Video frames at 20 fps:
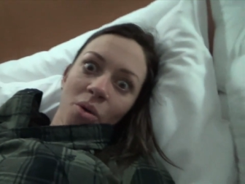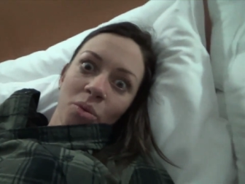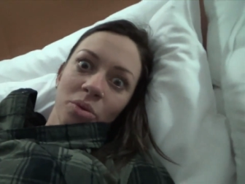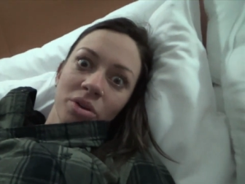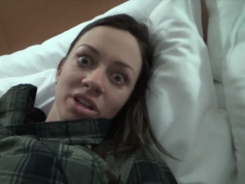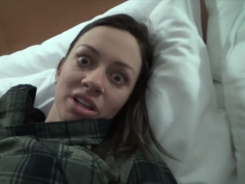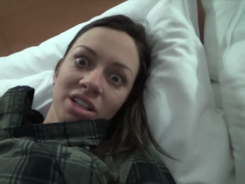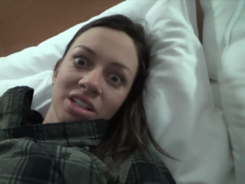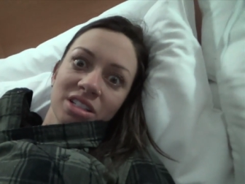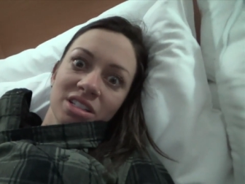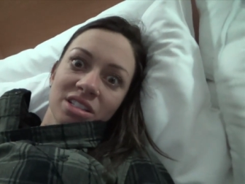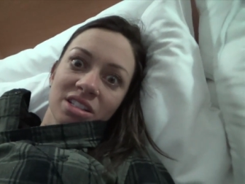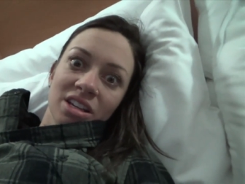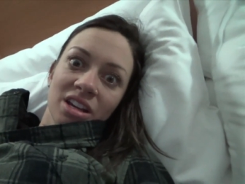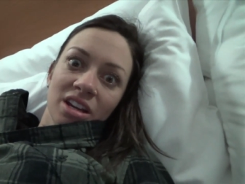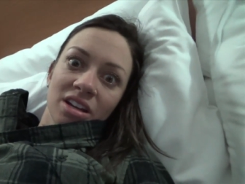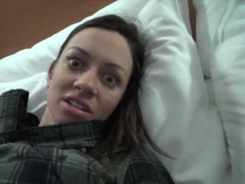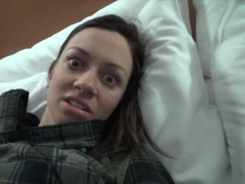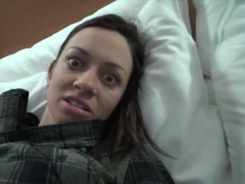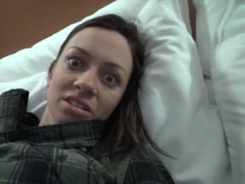yeah. we need to
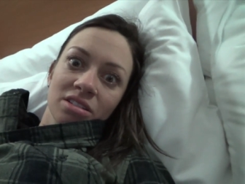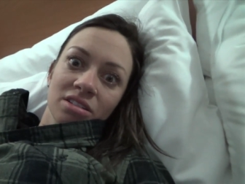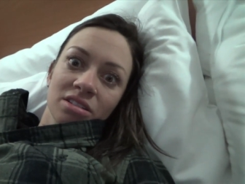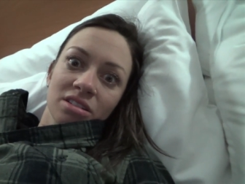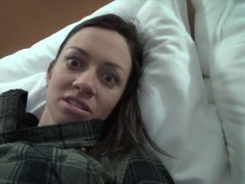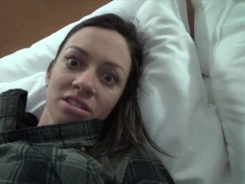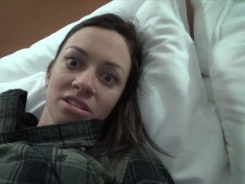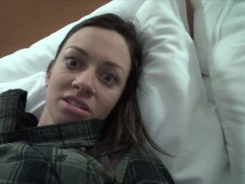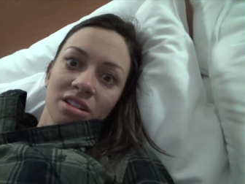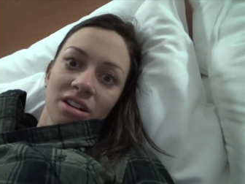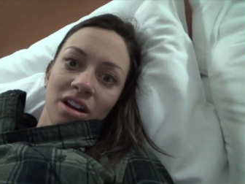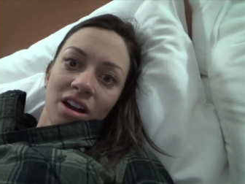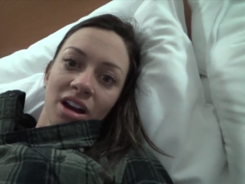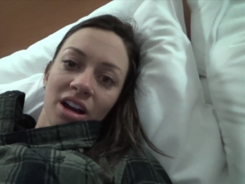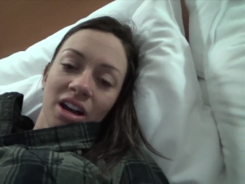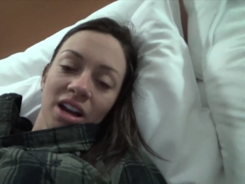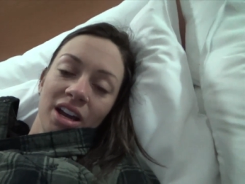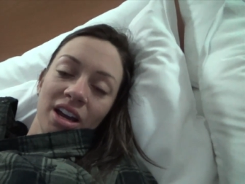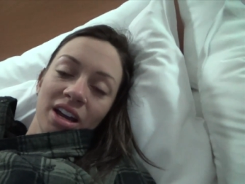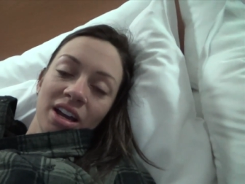see it. Yeah.
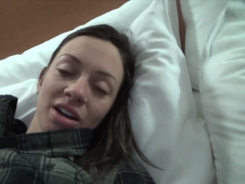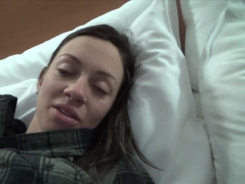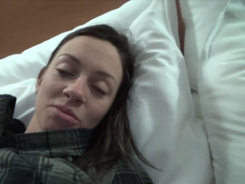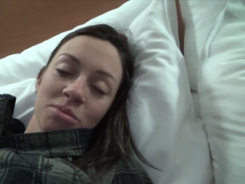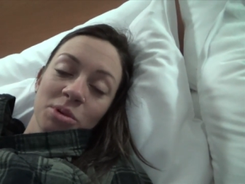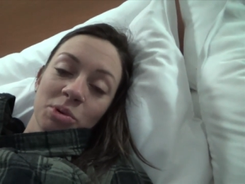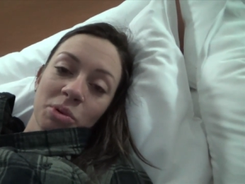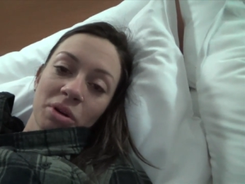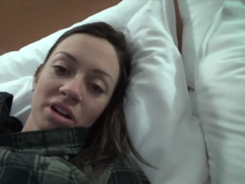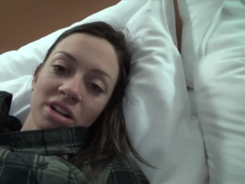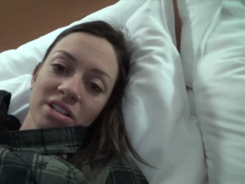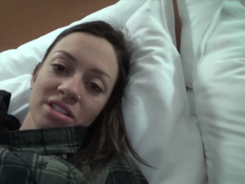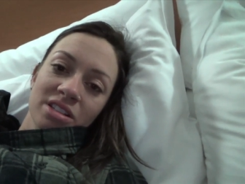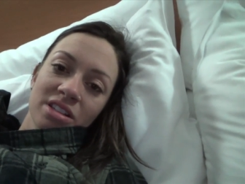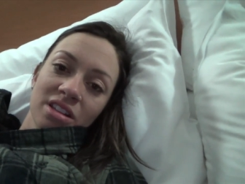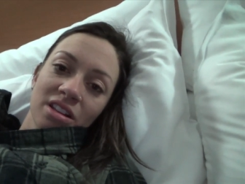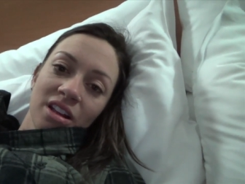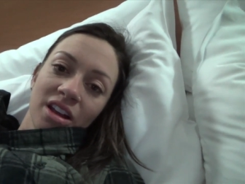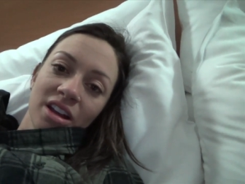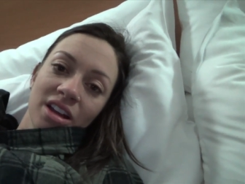I have been wanting to
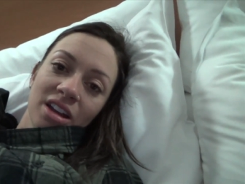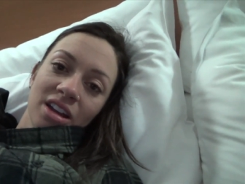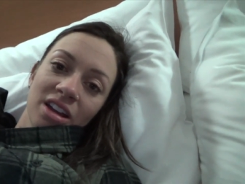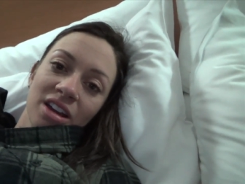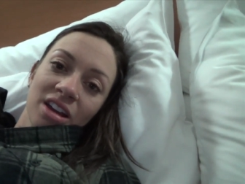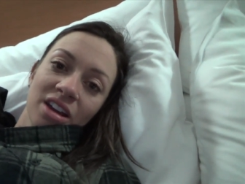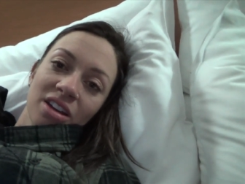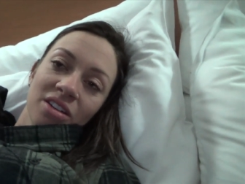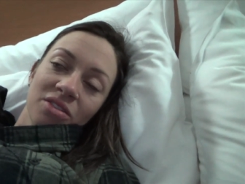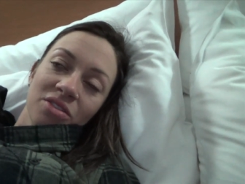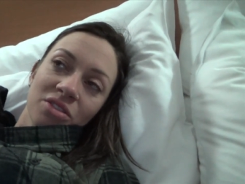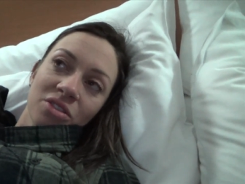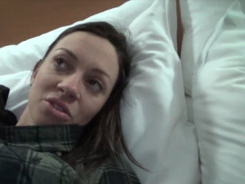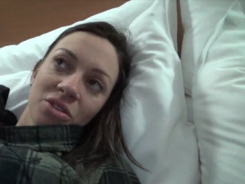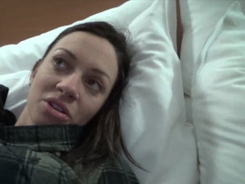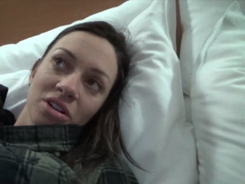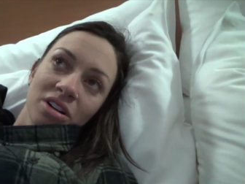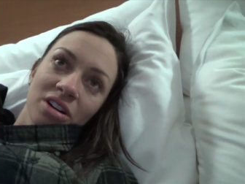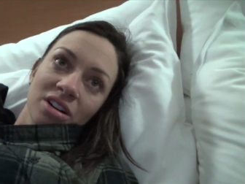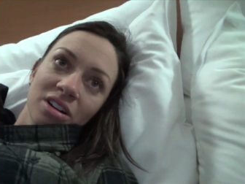see The Lion King
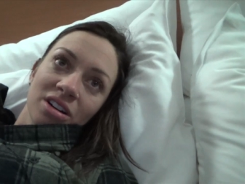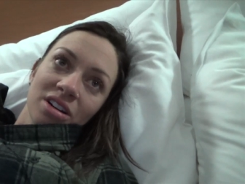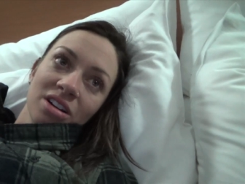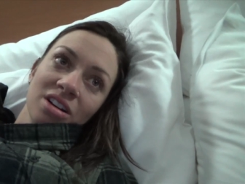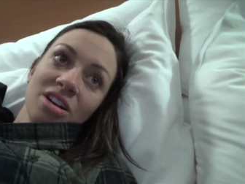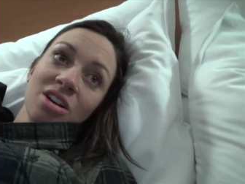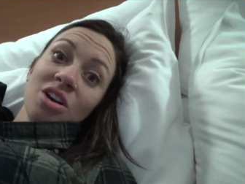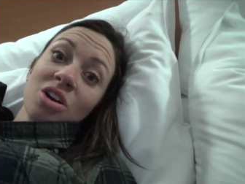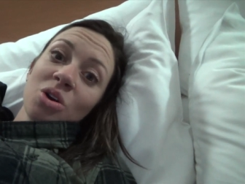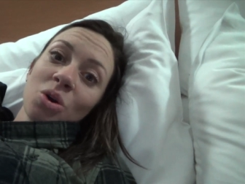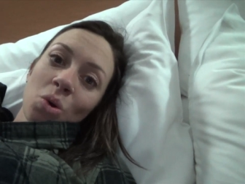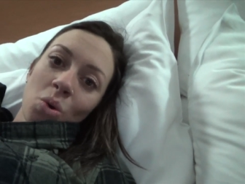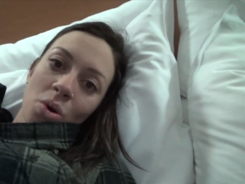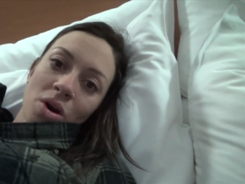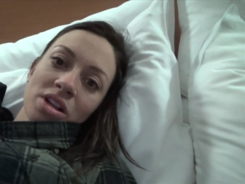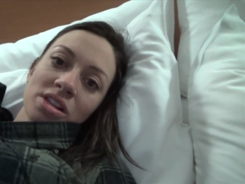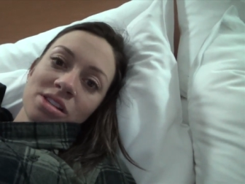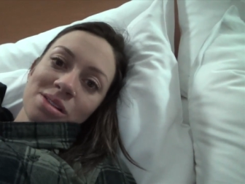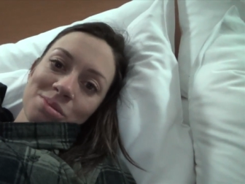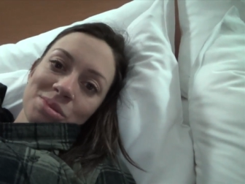for
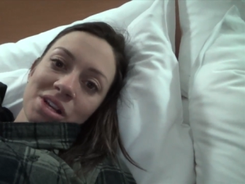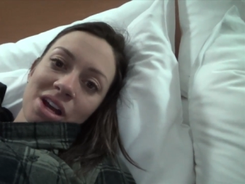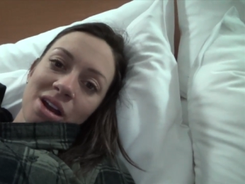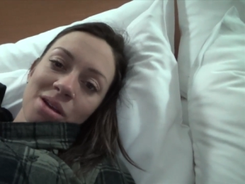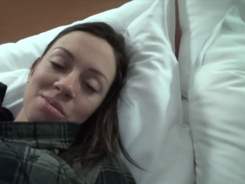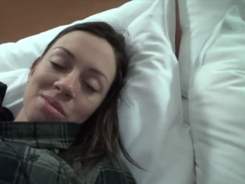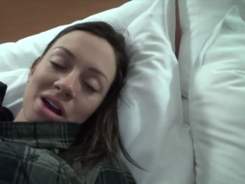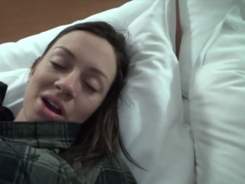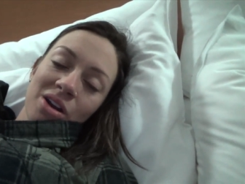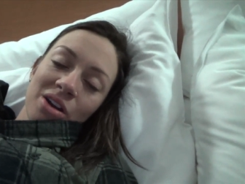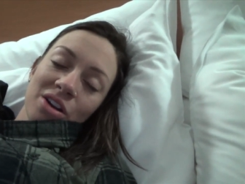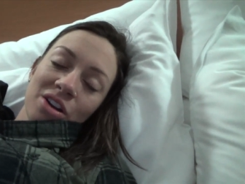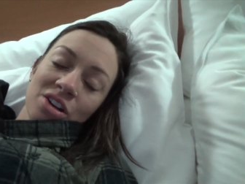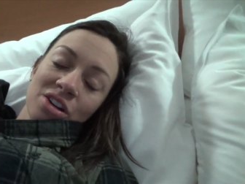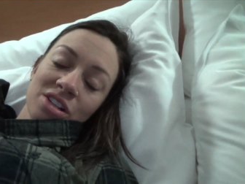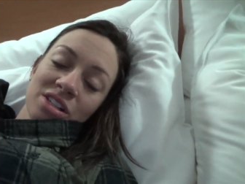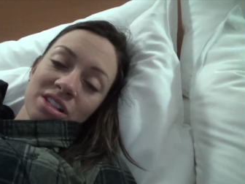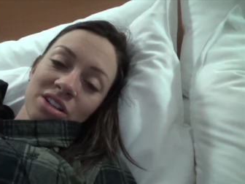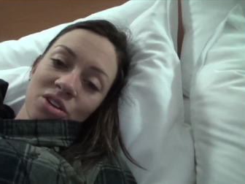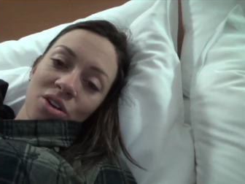quite some time now. I
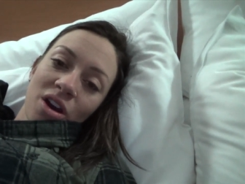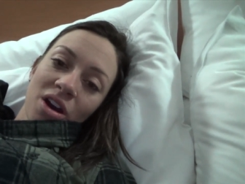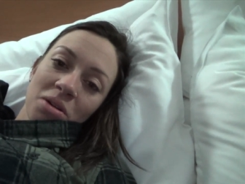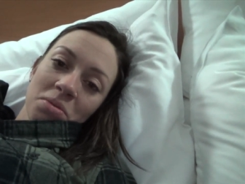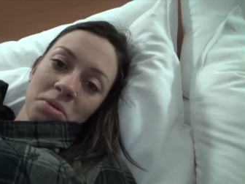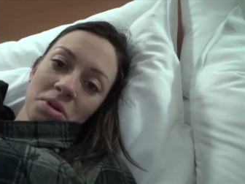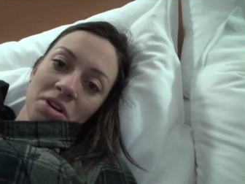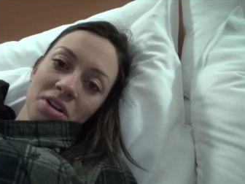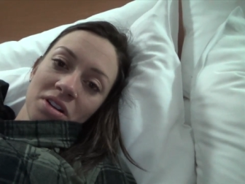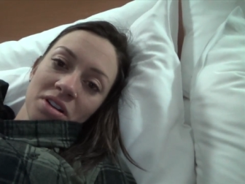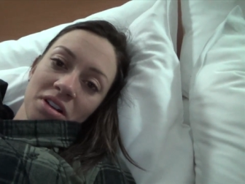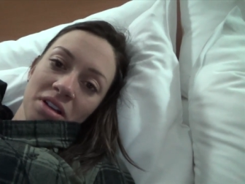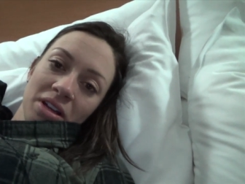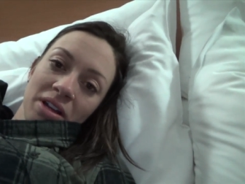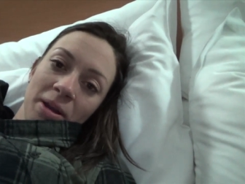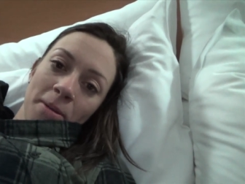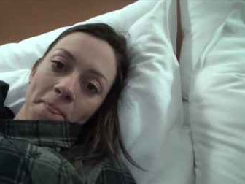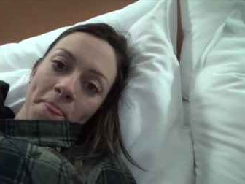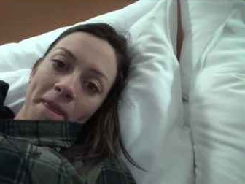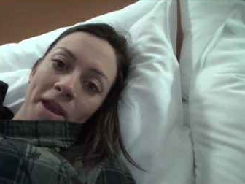heard it's incredible.
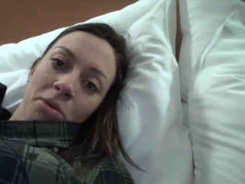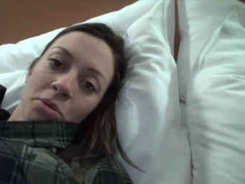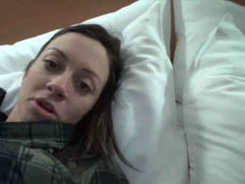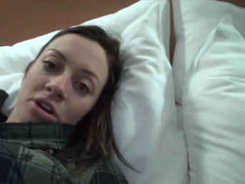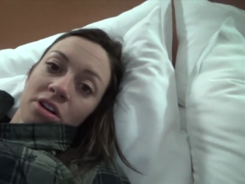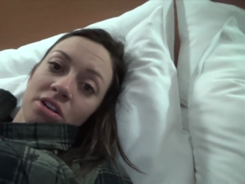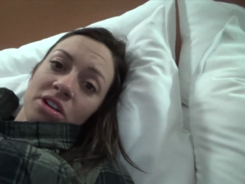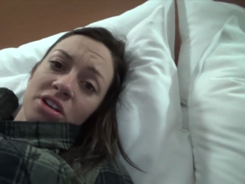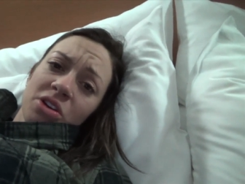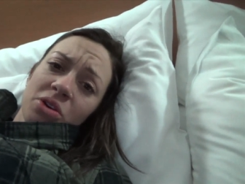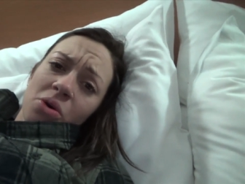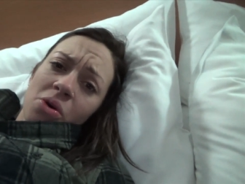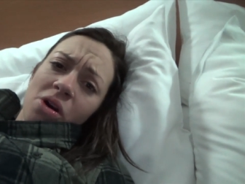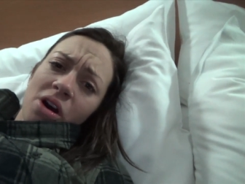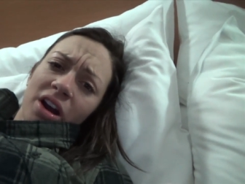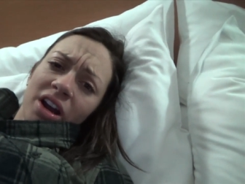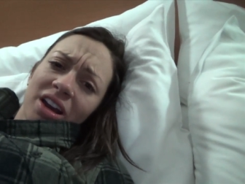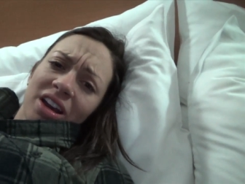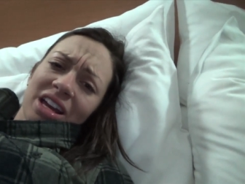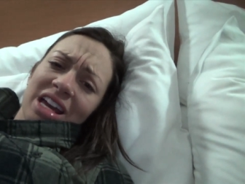And we're in New
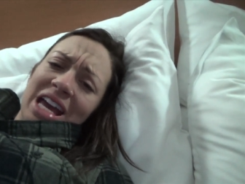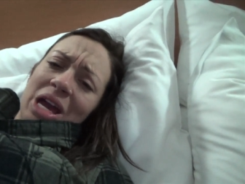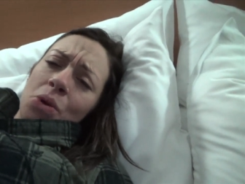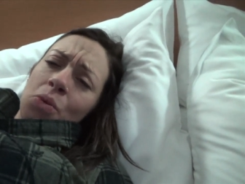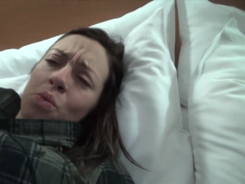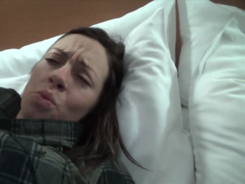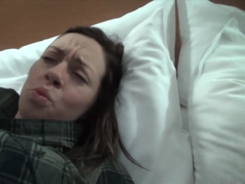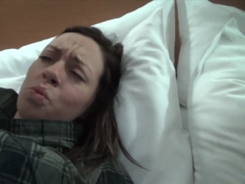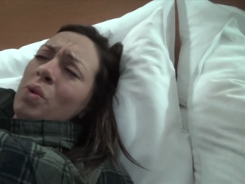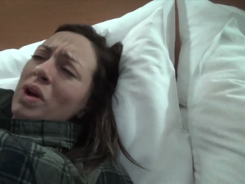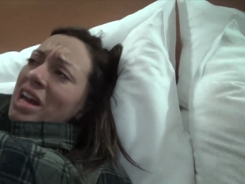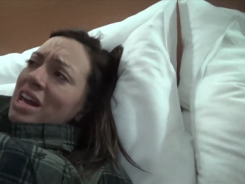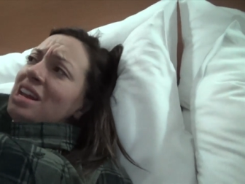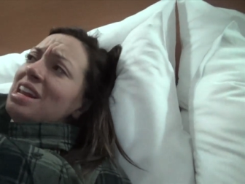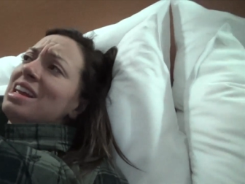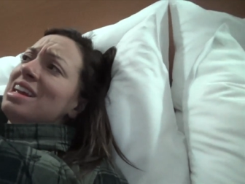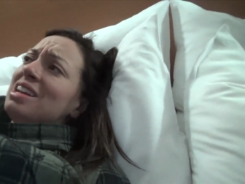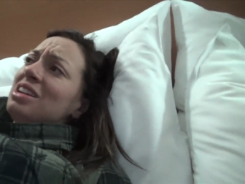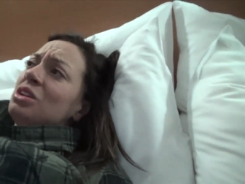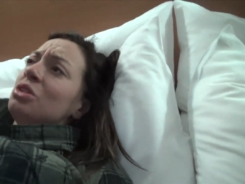York.
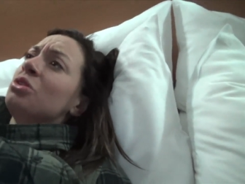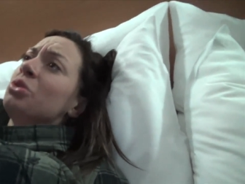When in New